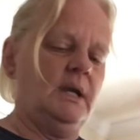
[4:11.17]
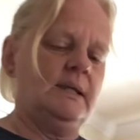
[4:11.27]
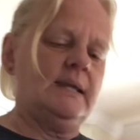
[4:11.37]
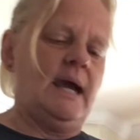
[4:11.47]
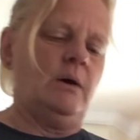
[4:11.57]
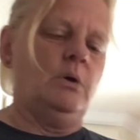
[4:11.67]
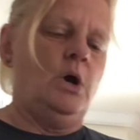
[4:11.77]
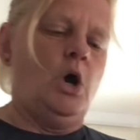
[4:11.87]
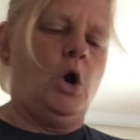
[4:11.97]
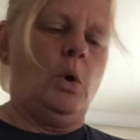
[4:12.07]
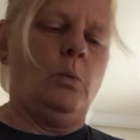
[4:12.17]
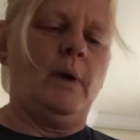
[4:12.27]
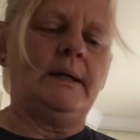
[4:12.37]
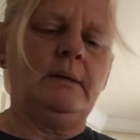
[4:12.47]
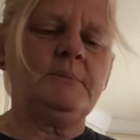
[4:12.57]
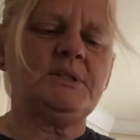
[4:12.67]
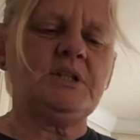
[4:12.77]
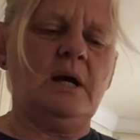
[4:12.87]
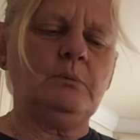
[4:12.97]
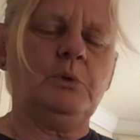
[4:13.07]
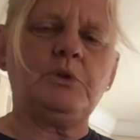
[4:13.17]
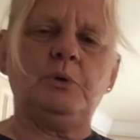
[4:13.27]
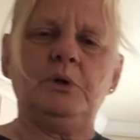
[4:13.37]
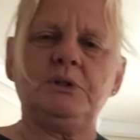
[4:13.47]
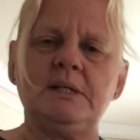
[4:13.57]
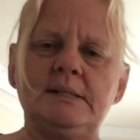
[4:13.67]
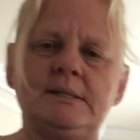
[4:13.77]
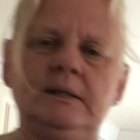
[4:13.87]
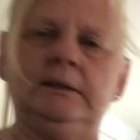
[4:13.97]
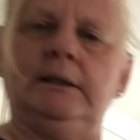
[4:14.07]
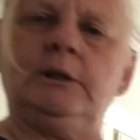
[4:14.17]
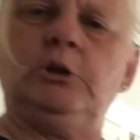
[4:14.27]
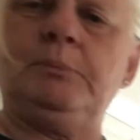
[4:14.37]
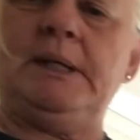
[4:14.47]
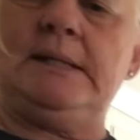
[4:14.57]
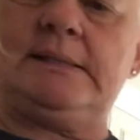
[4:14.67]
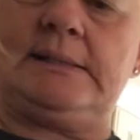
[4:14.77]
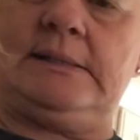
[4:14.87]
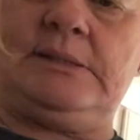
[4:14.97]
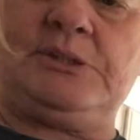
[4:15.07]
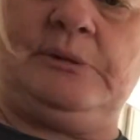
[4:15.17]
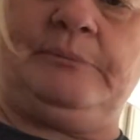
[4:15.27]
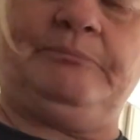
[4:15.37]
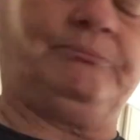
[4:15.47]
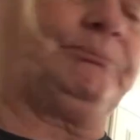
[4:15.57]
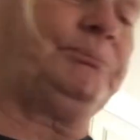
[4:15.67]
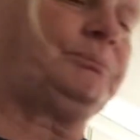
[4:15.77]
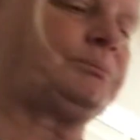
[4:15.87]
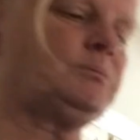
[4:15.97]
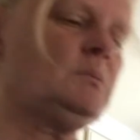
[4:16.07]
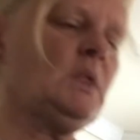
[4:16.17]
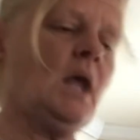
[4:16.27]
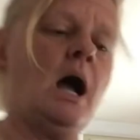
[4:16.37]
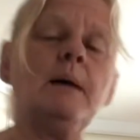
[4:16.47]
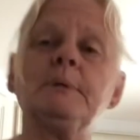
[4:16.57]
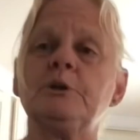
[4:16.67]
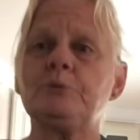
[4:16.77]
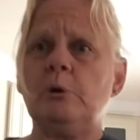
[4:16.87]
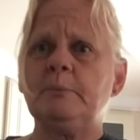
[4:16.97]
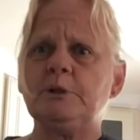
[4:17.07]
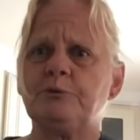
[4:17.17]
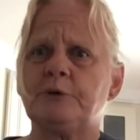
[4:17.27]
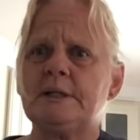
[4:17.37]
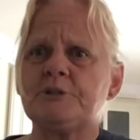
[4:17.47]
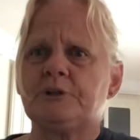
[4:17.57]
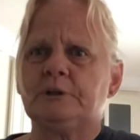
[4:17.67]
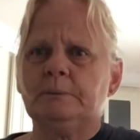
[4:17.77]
Now, when I'm done with all these little pieces, I'm going to throw them in the freezer.